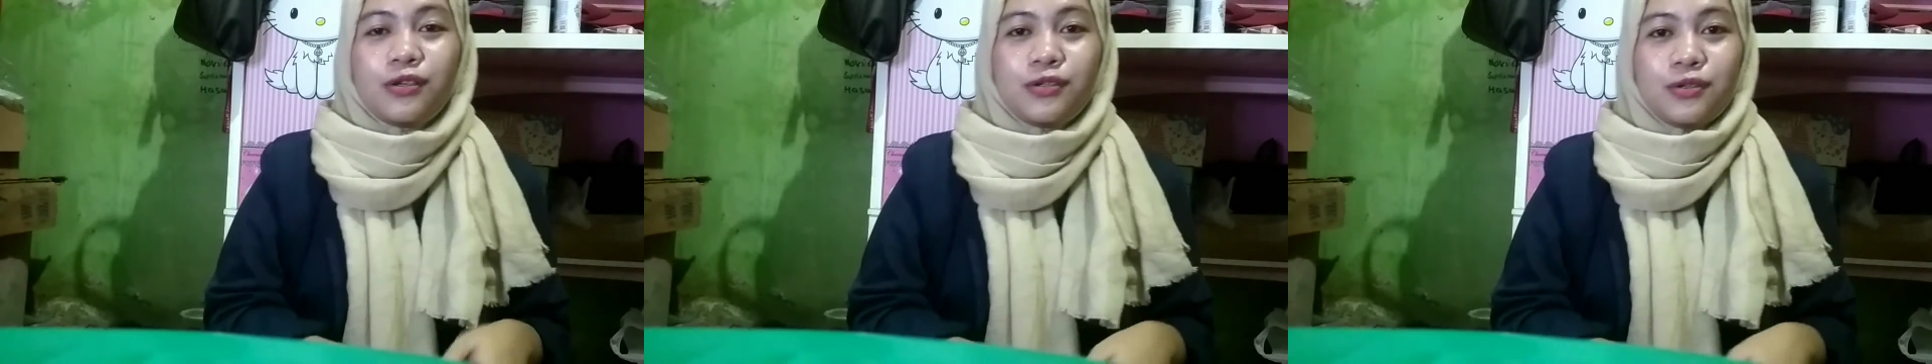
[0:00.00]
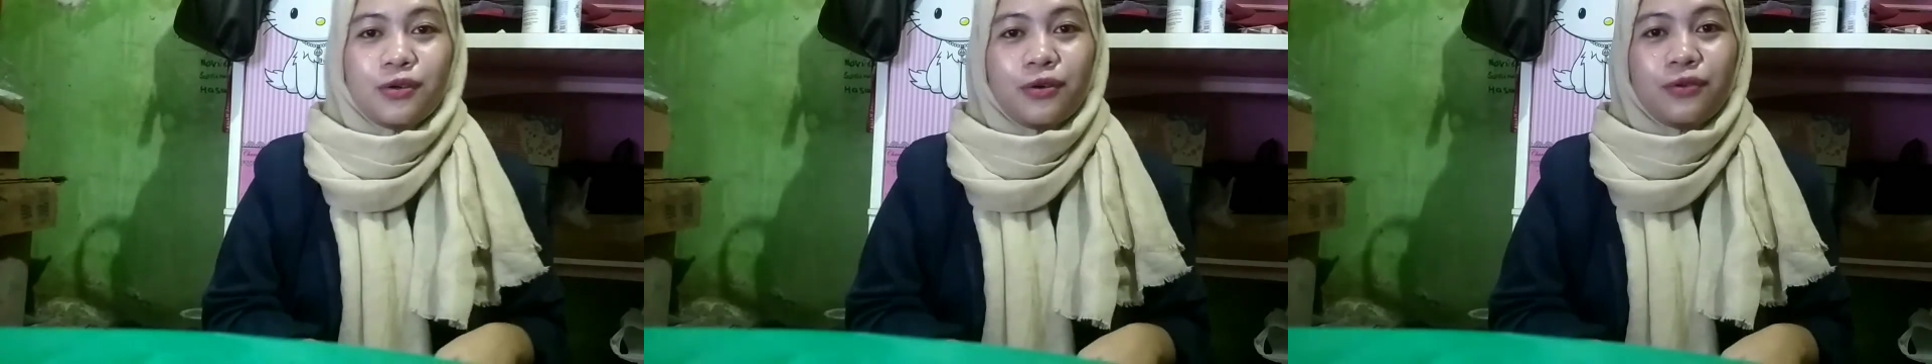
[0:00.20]

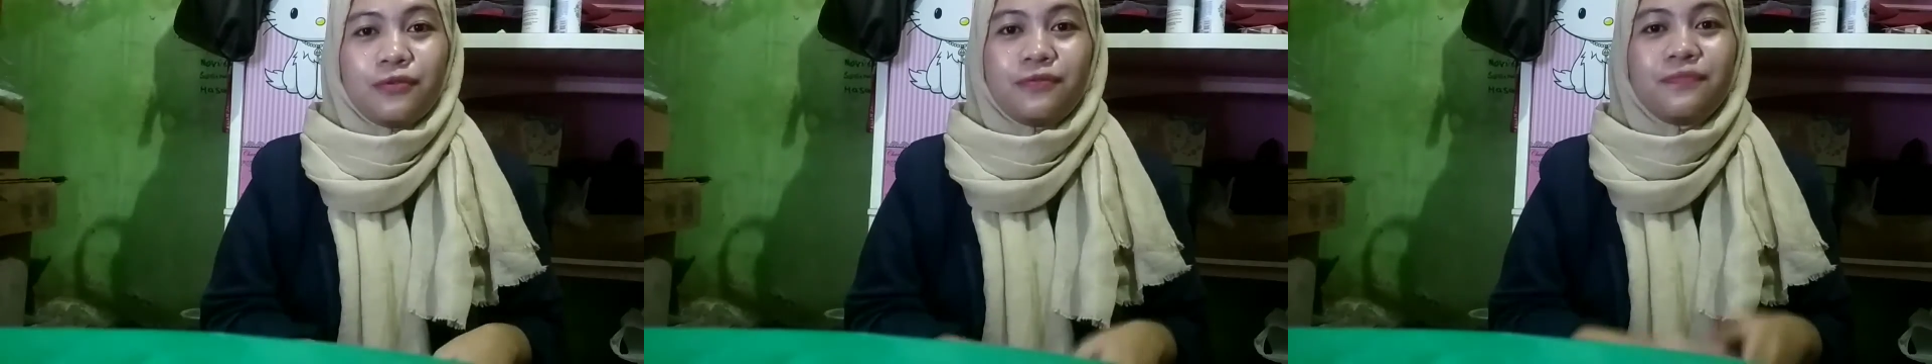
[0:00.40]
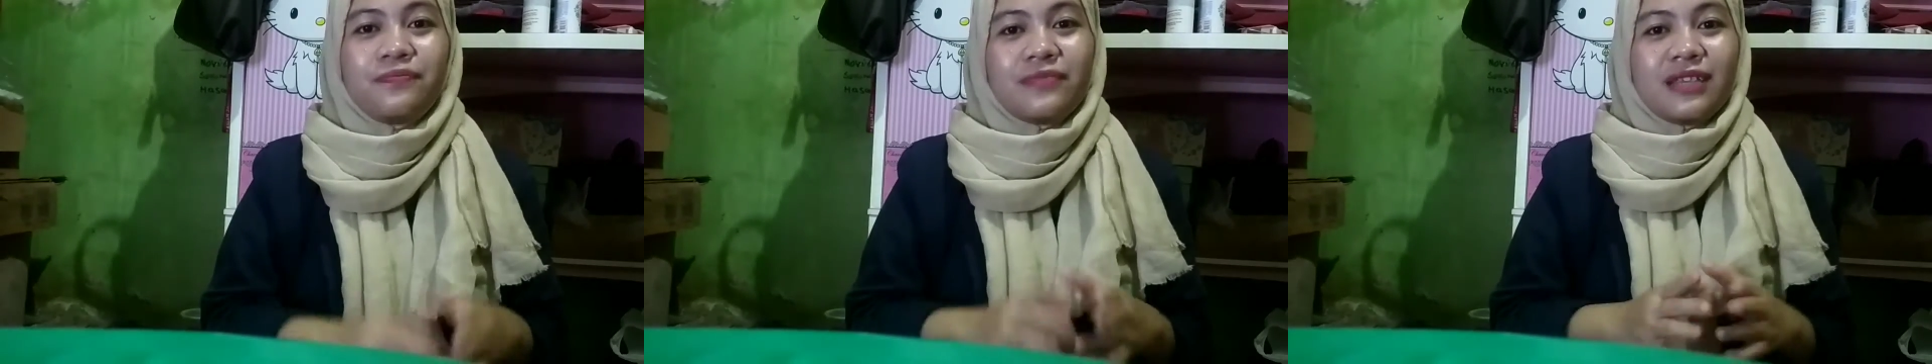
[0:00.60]
So
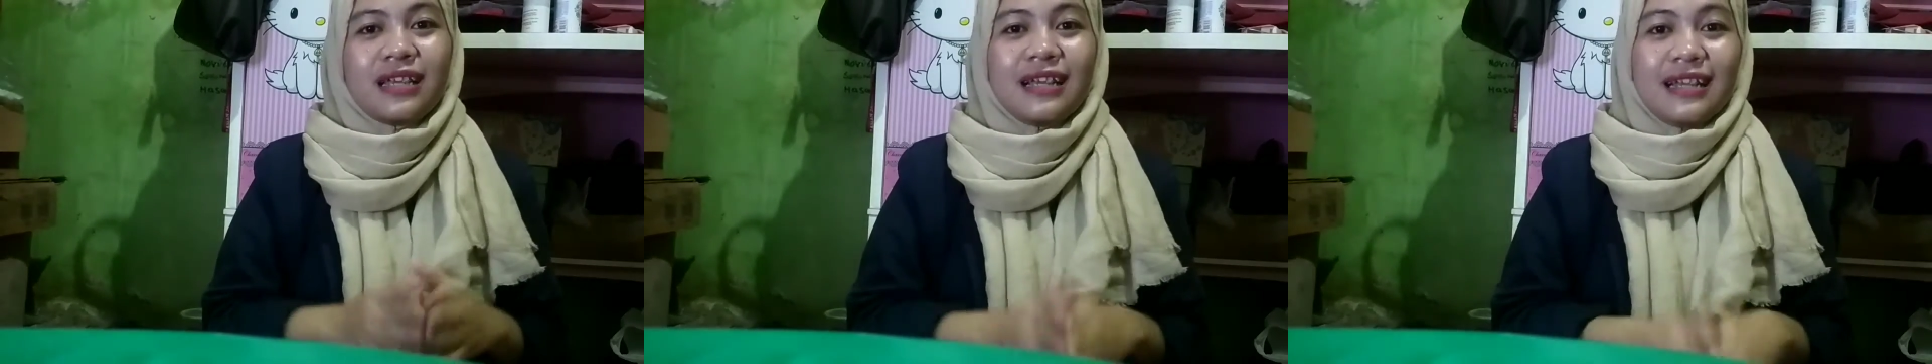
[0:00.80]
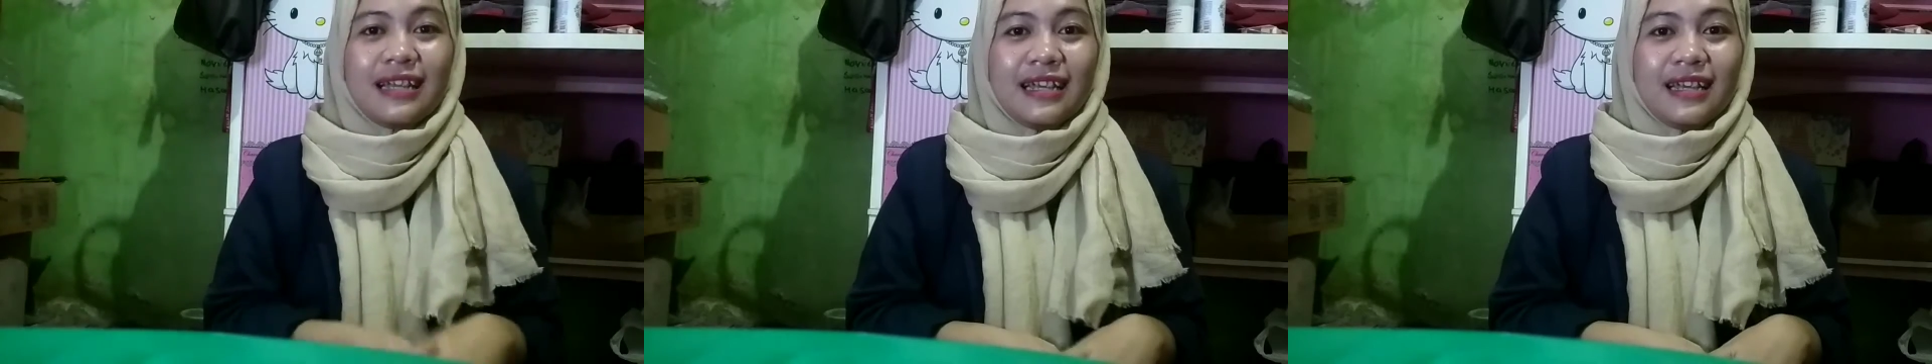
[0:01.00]

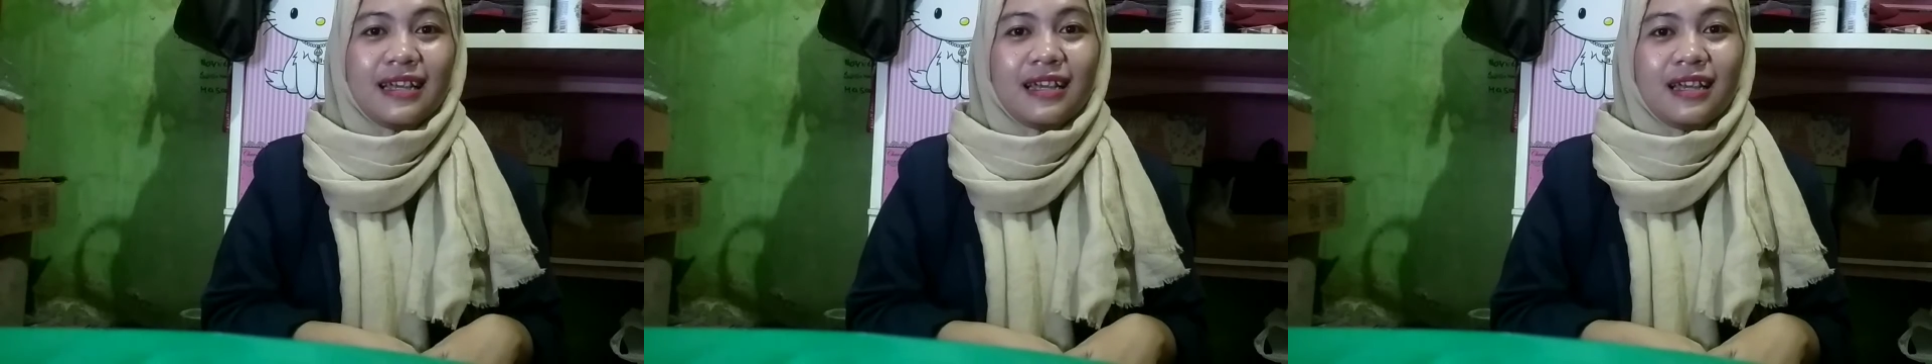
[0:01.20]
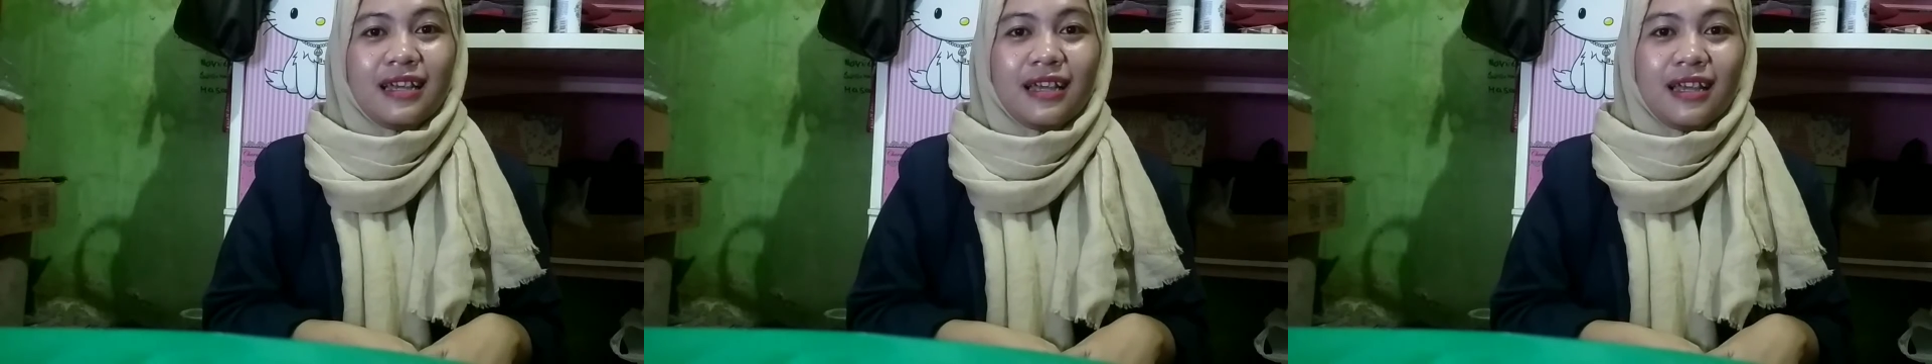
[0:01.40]

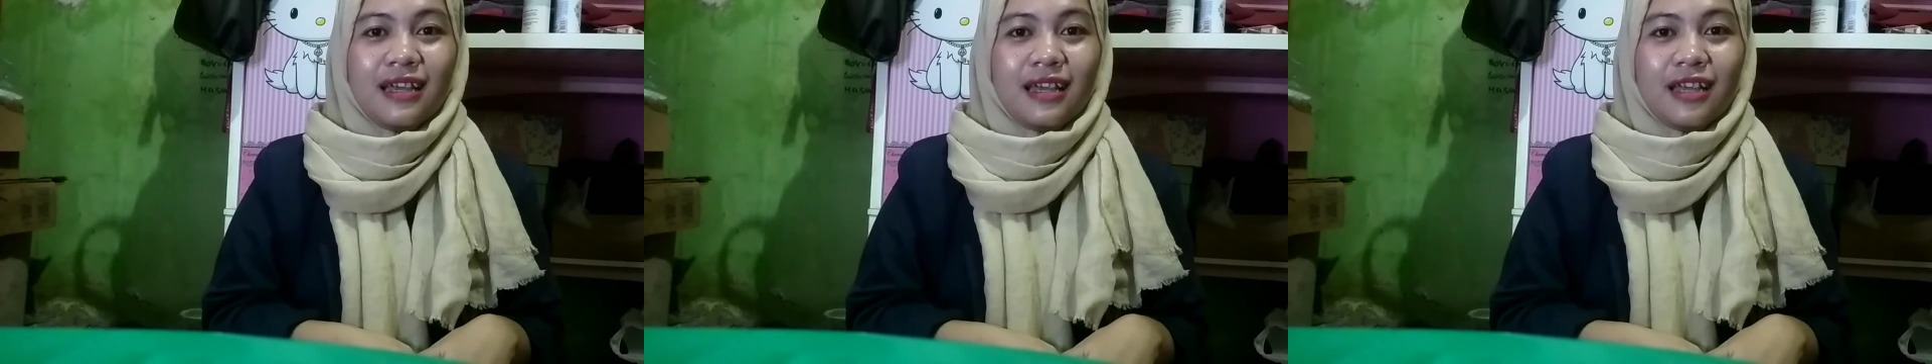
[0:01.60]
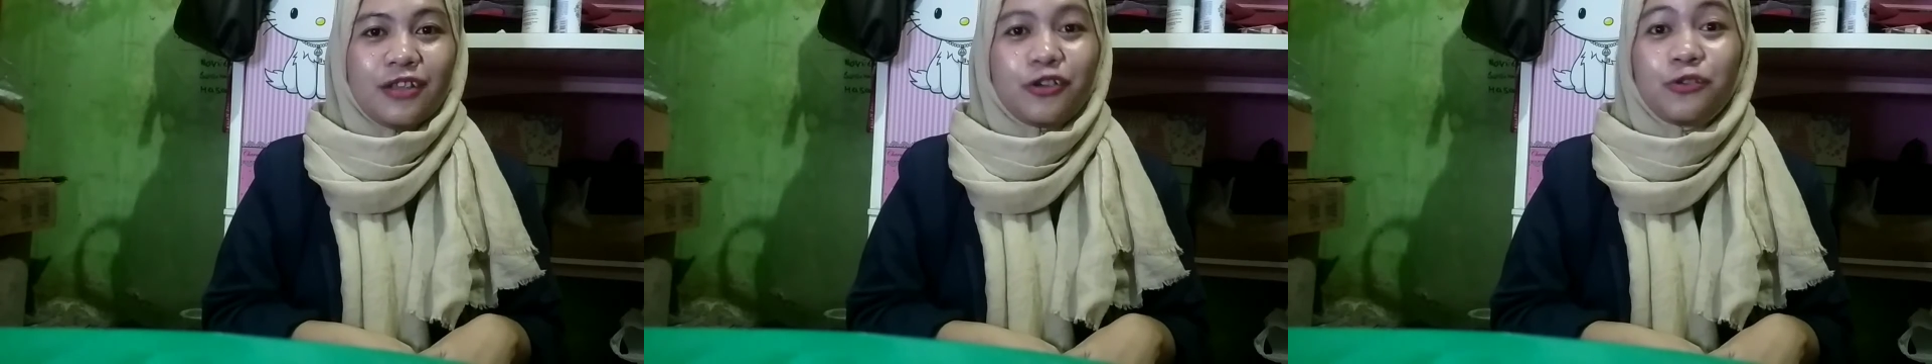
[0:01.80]

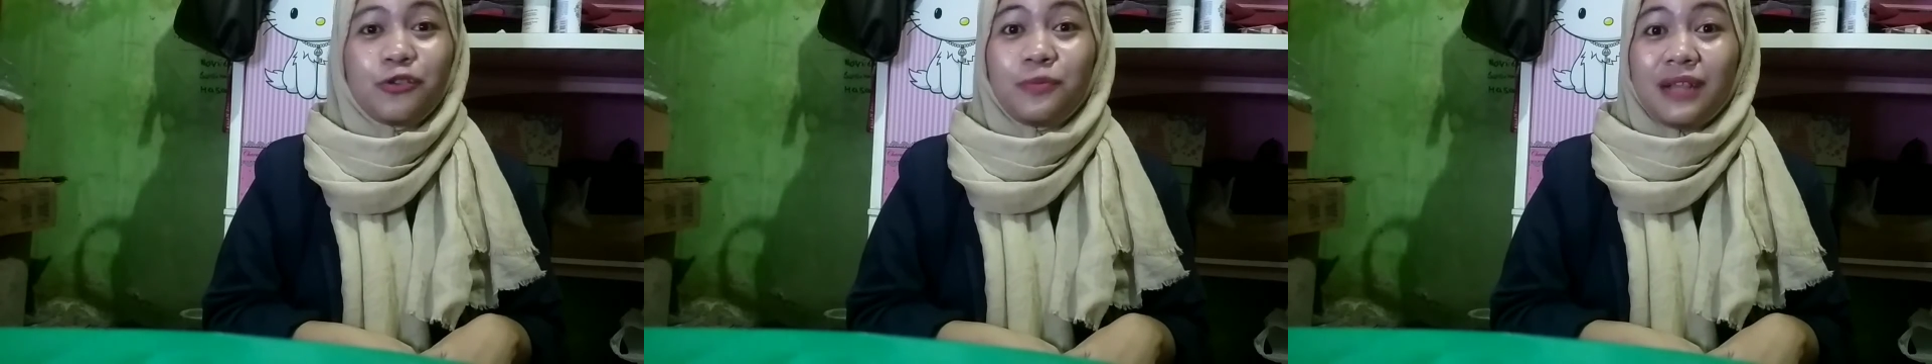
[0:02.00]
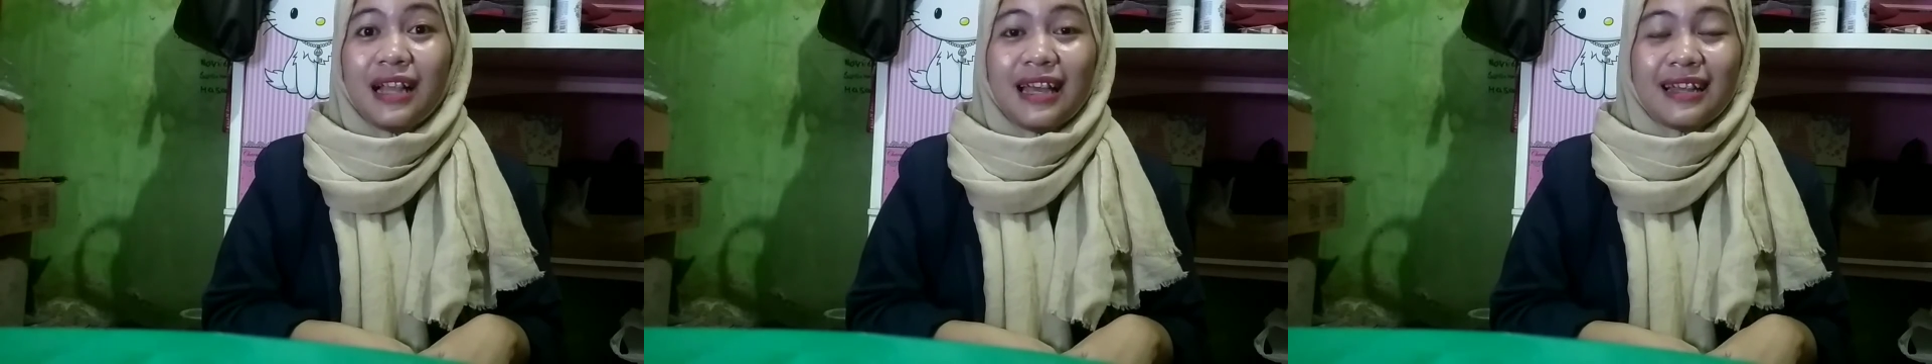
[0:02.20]
it could
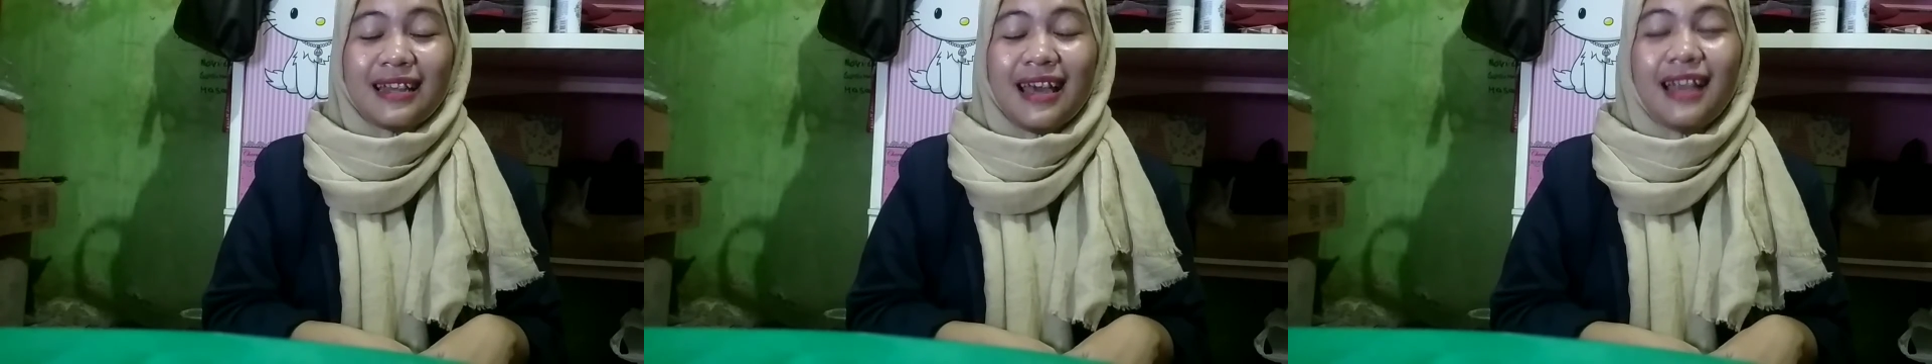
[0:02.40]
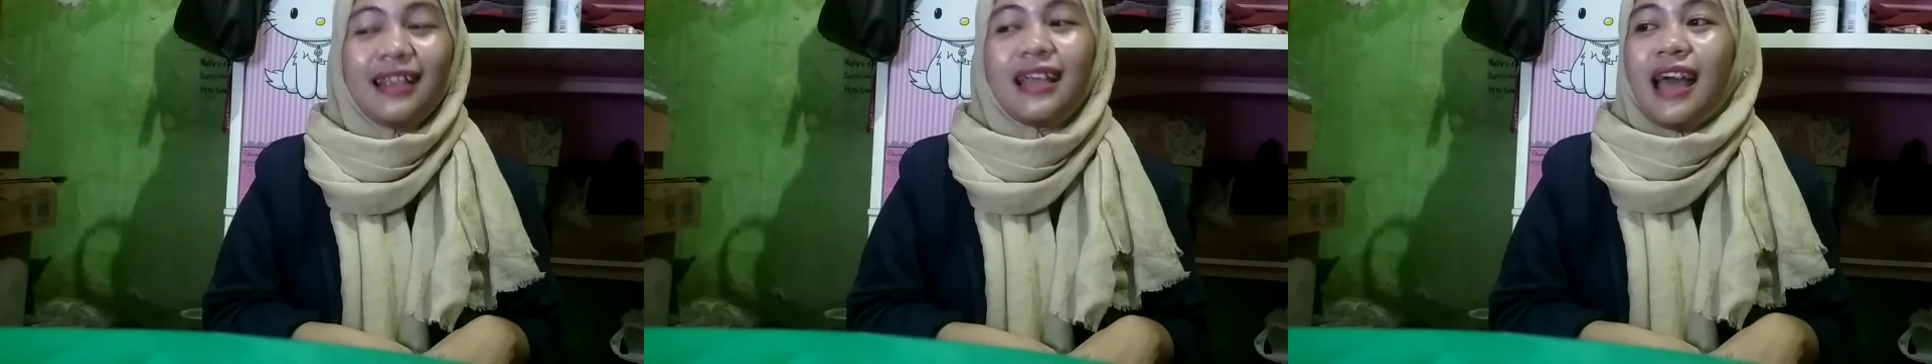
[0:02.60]
be like that.